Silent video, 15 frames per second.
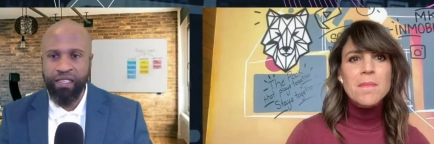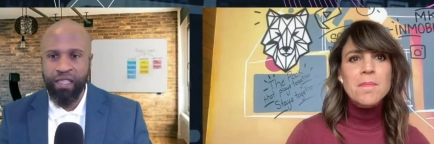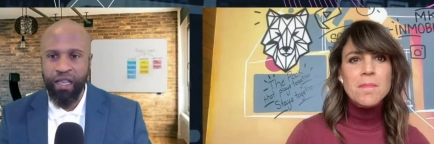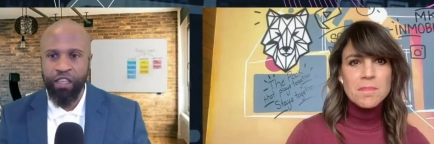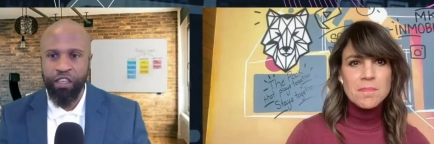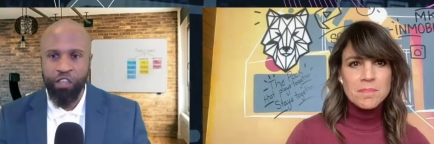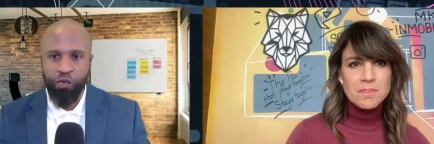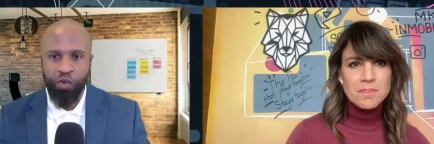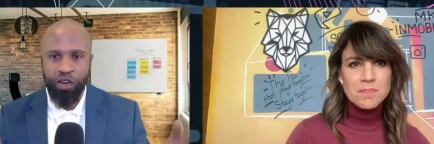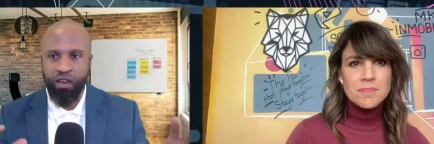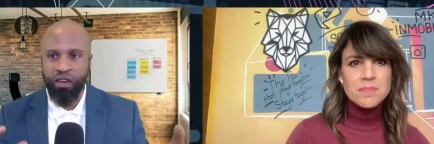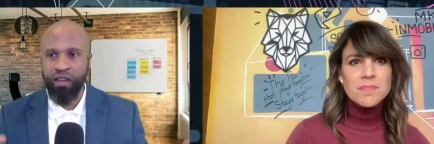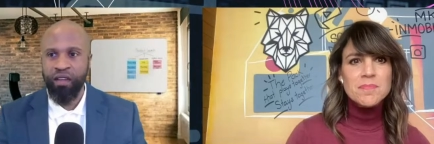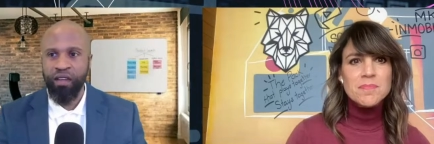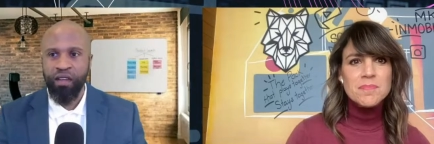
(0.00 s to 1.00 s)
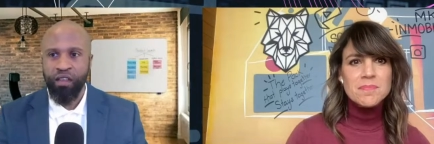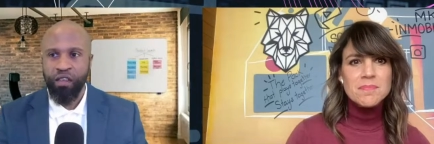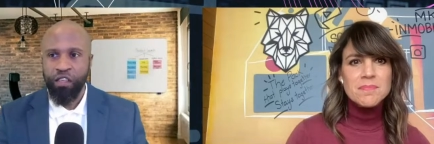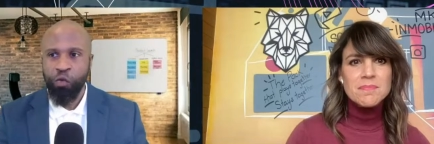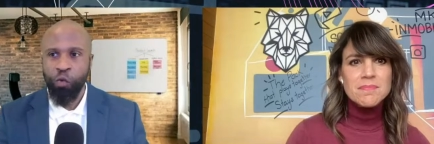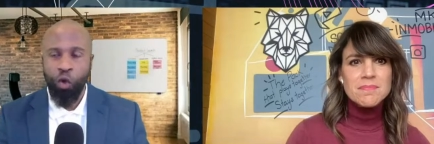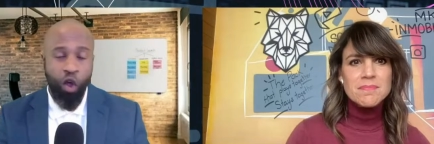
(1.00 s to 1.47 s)
Speaker 1: like you were you
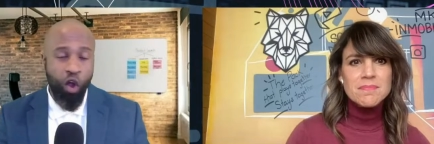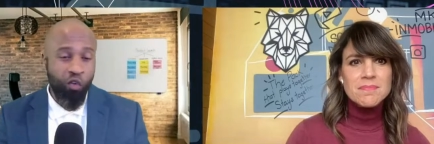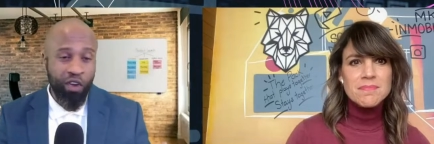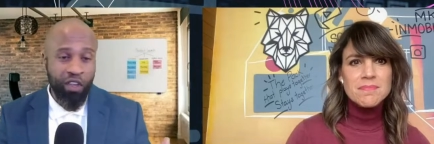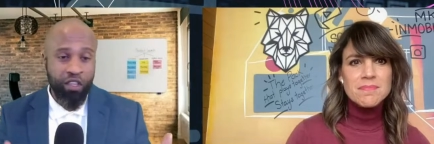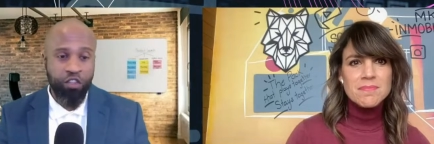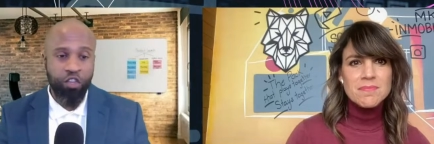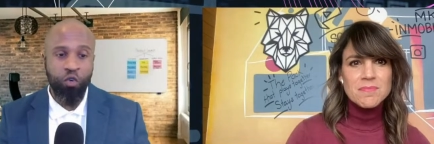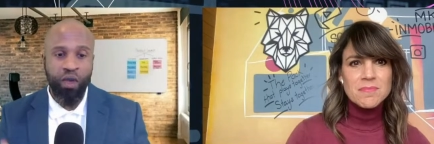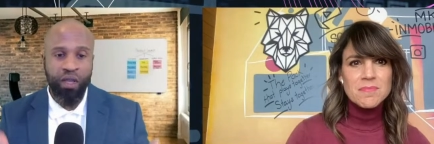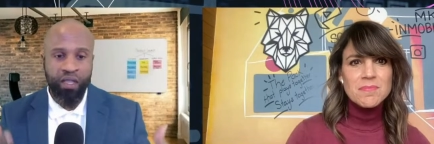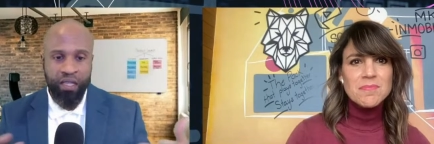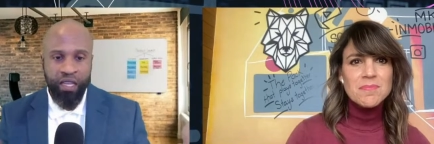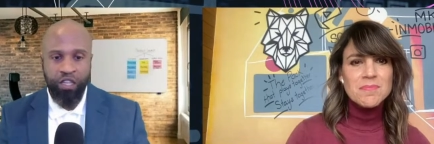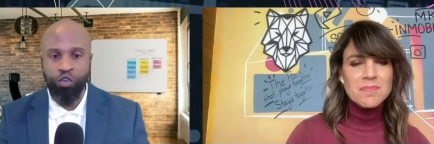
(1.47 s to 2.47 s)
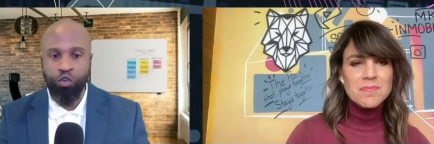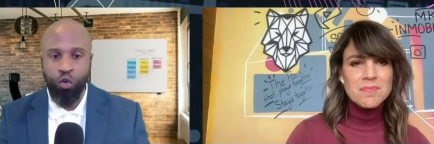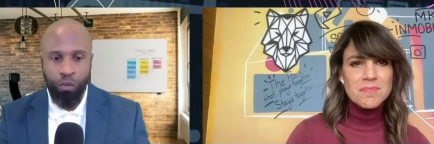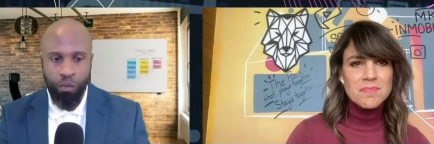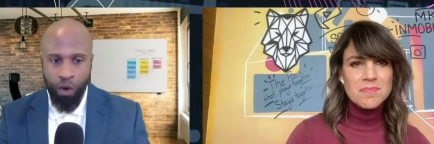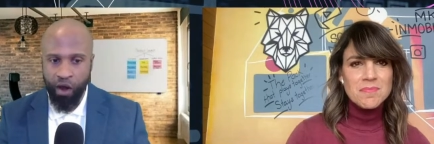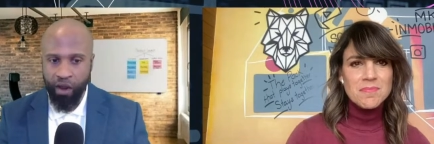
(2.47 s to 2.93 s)
were already doing digital
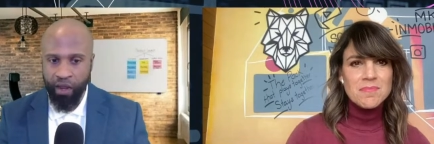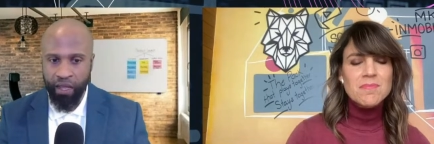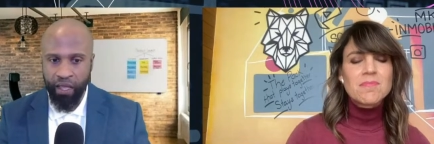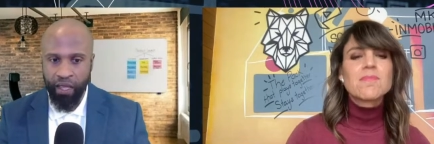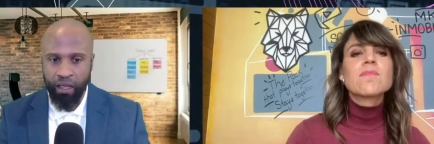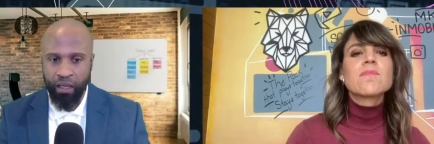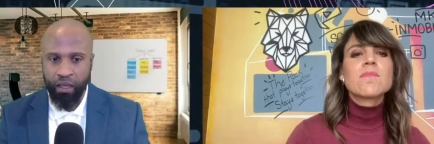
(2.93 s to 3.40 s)
marketing.